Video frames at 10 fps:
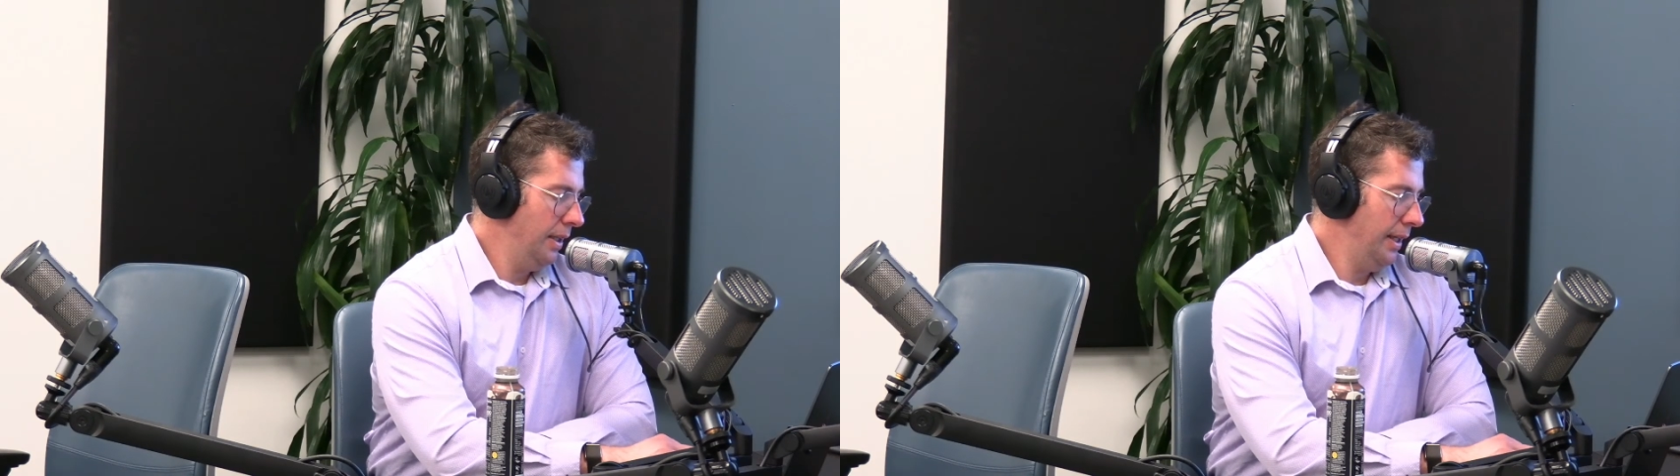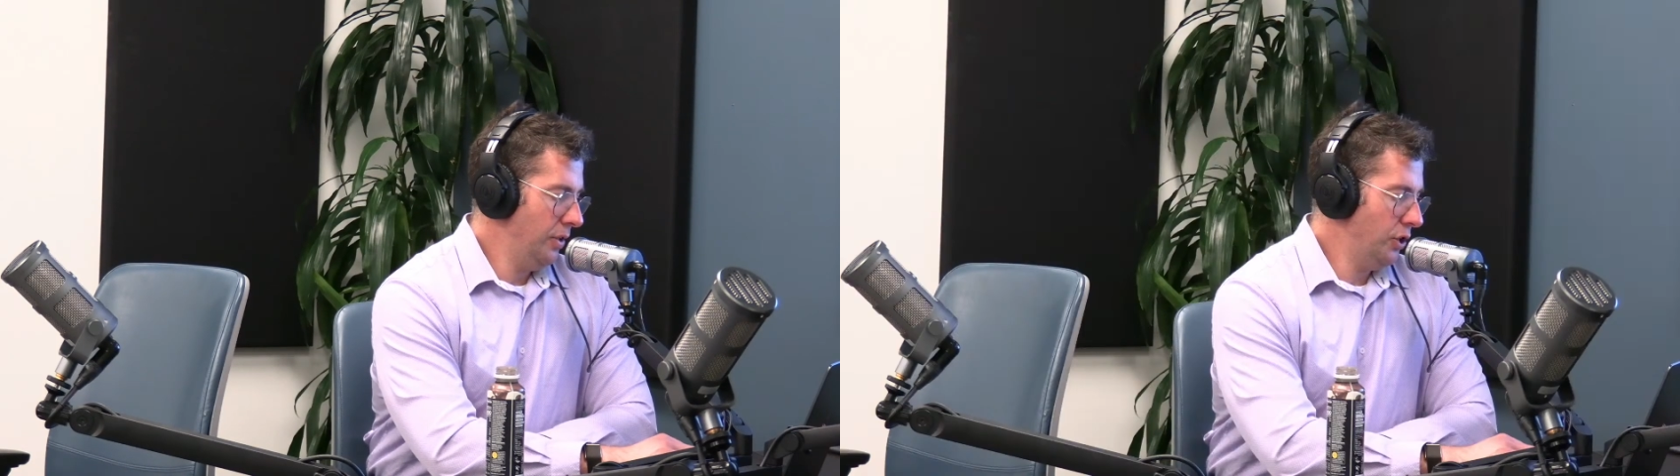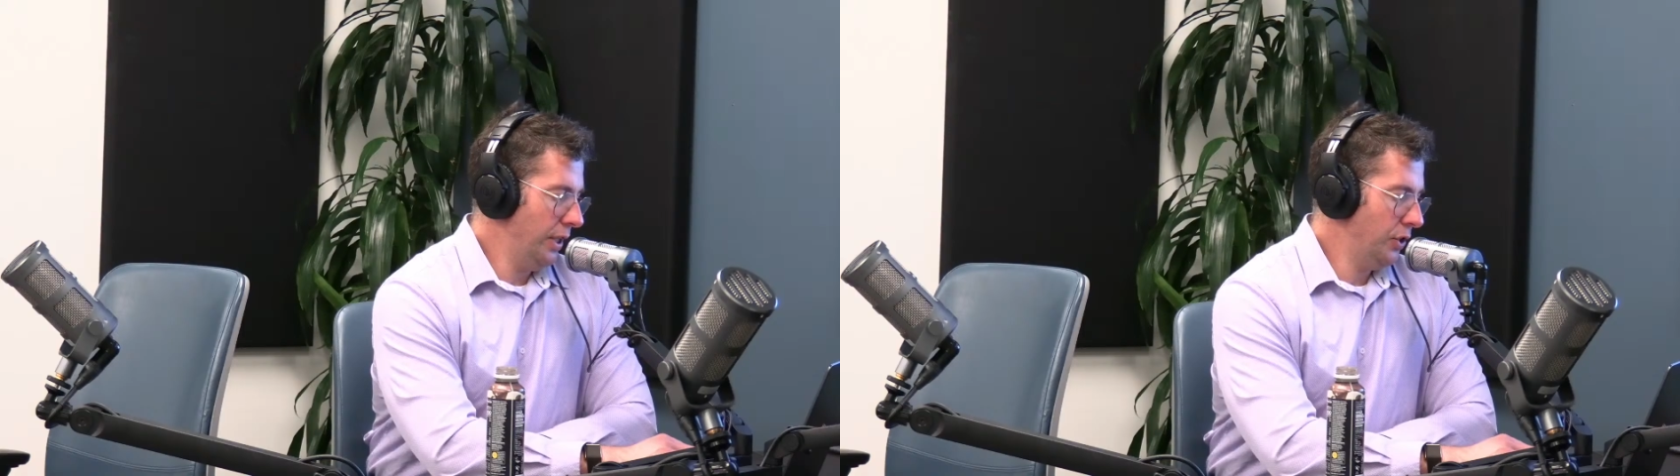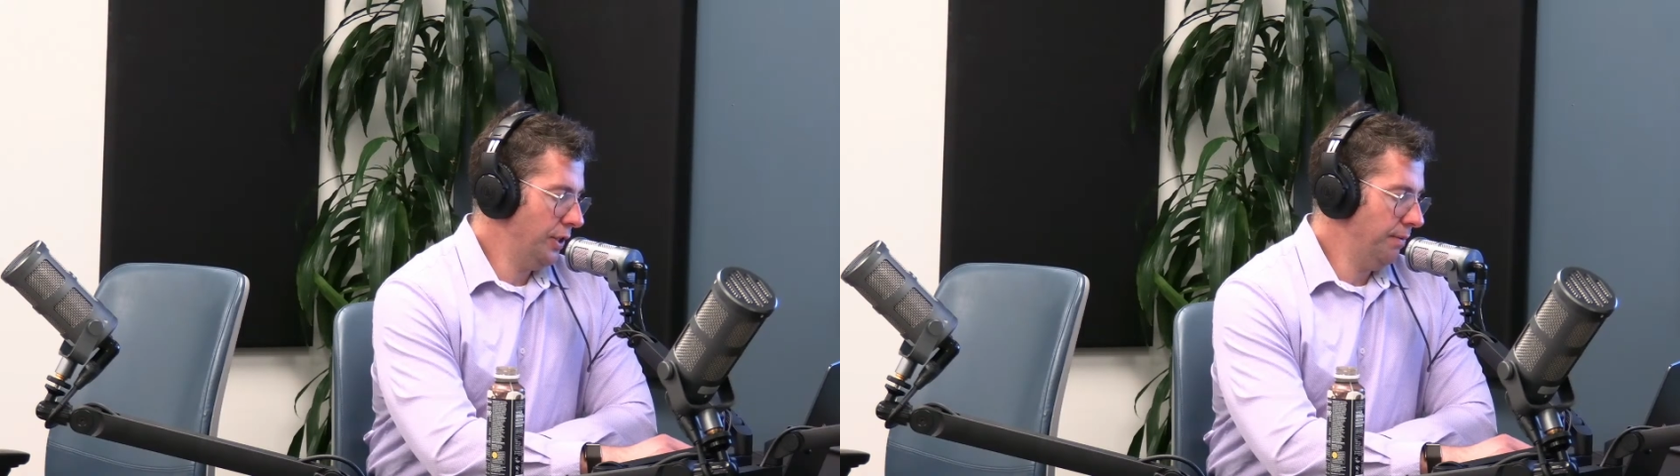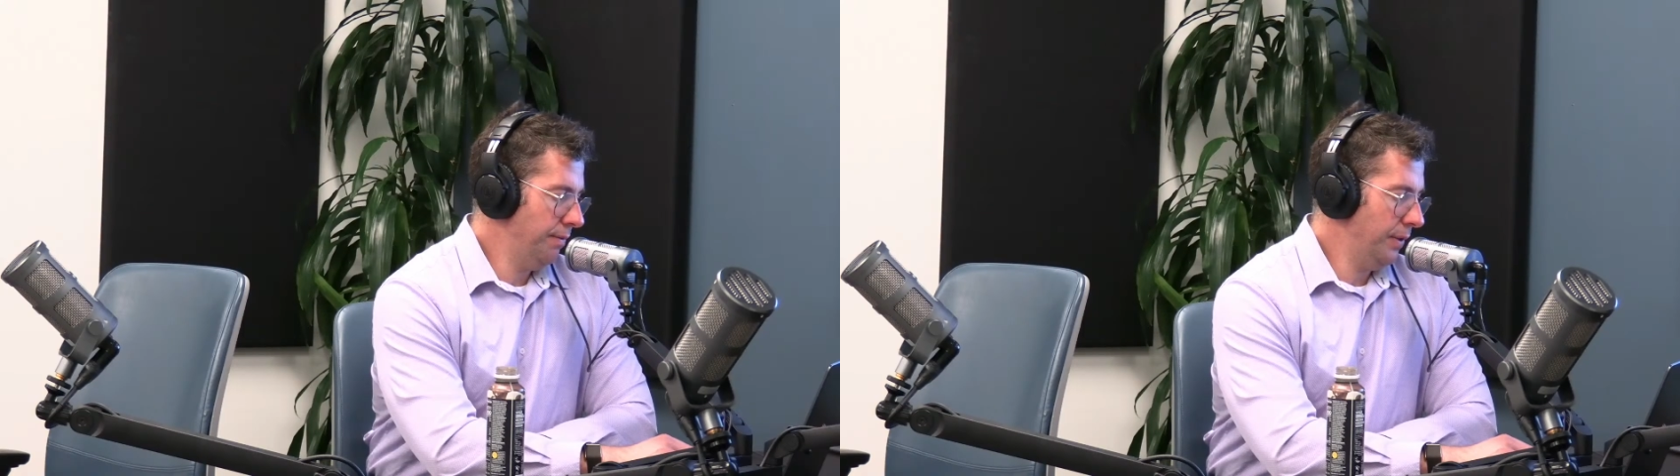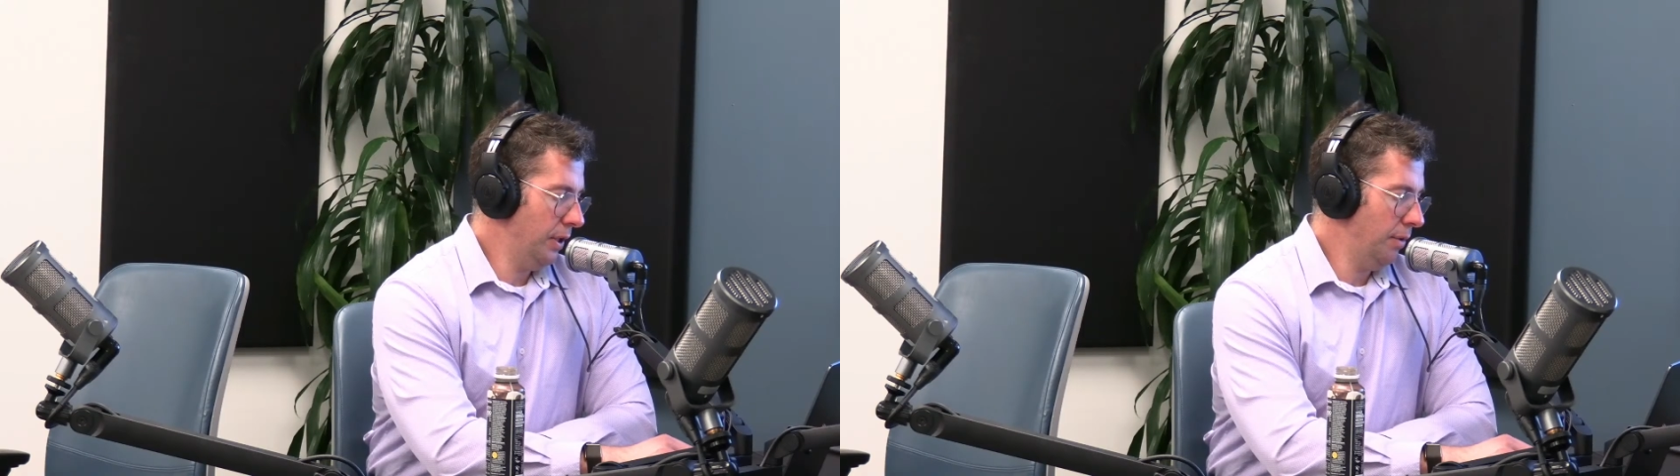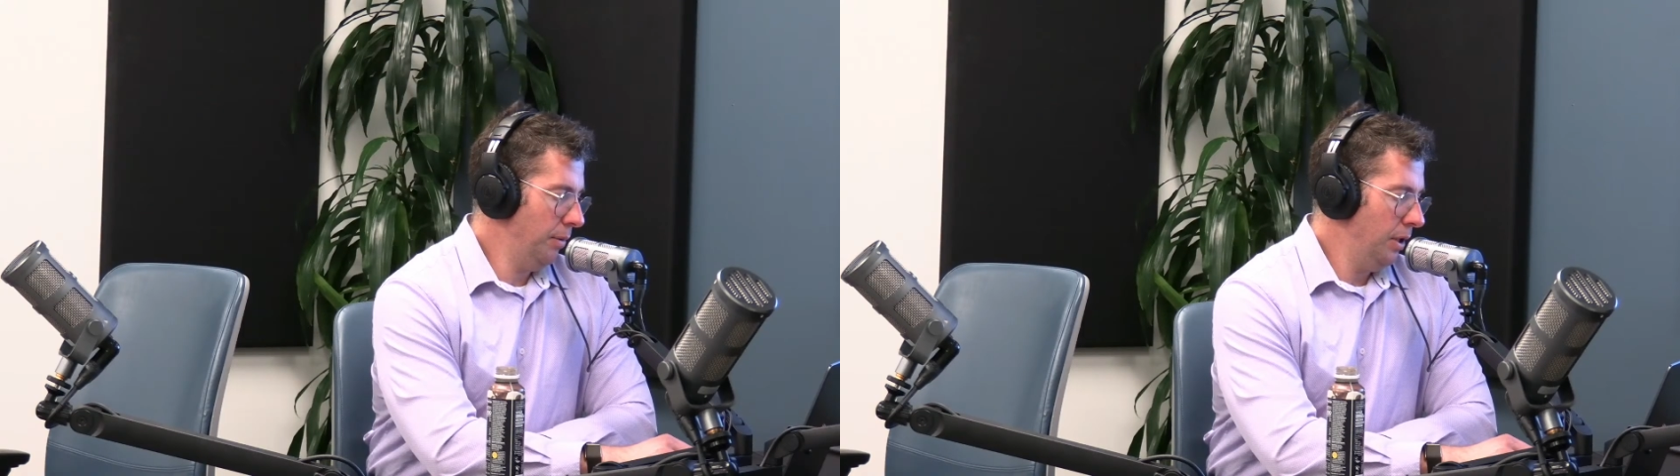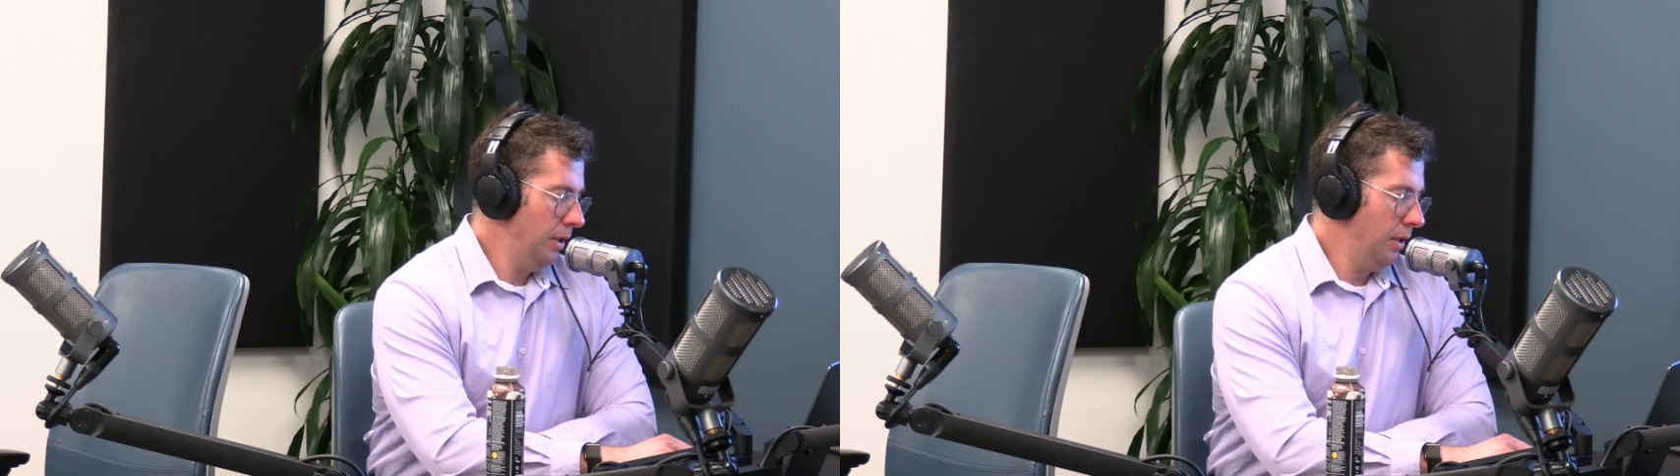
ingestion firm,